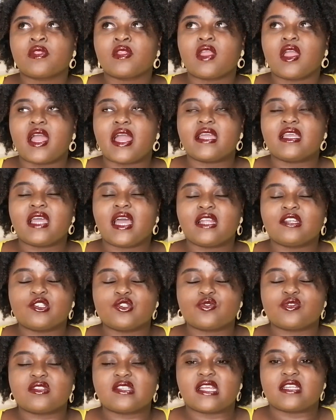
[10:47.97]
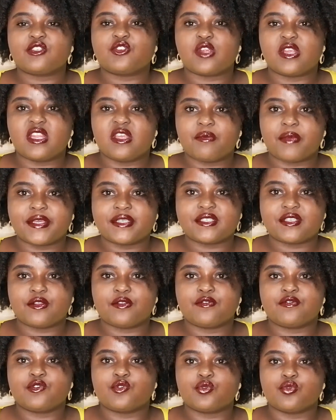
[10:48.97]
I had to start training
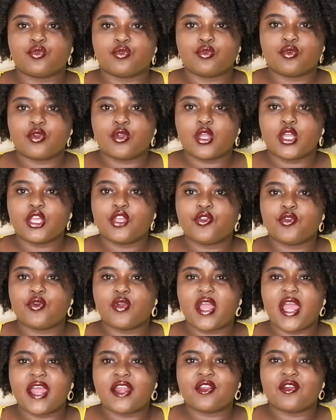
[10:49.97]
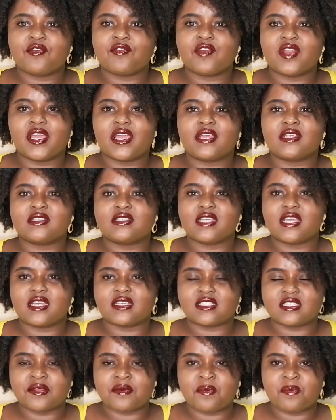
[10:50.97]
myself to, you know, kind of like take a
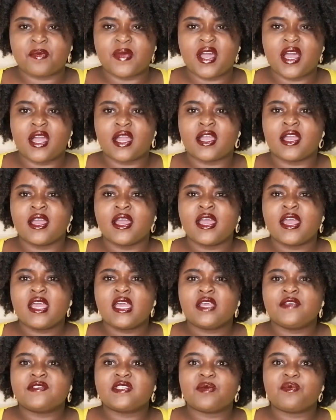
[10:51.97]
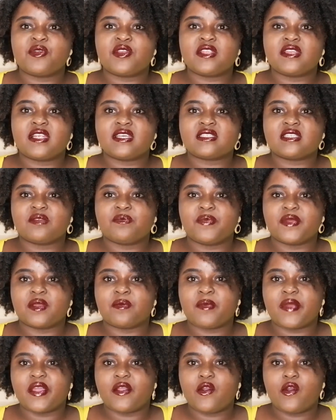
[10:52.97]
step back. If somebody doesn't pick
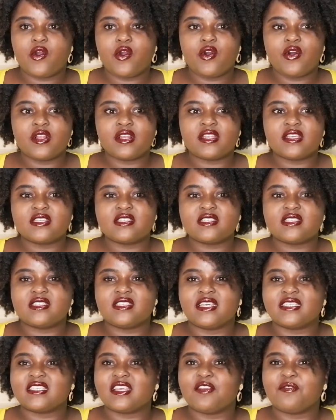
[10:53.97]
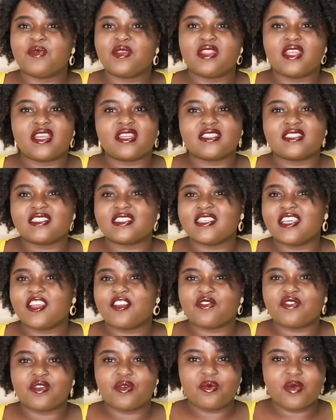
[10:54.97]
my call, it doesn't mean that it's the end
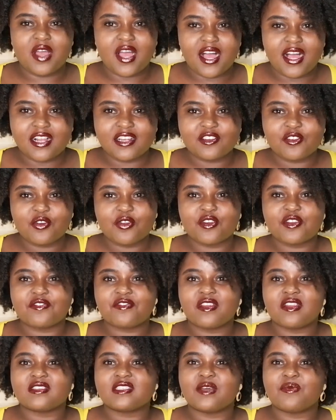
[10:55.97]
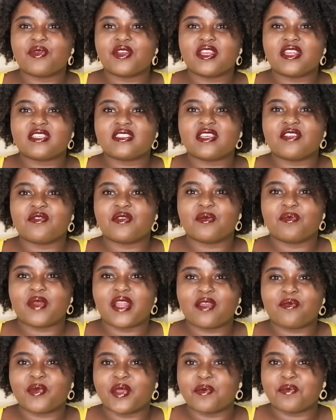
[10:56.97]
of the world, or if somebody doesn't reply
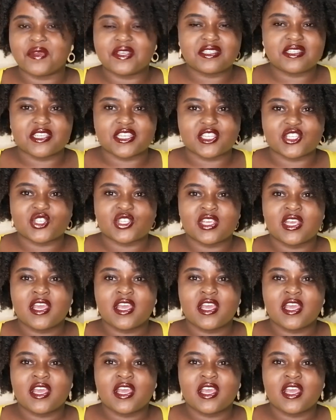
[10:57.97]
my message.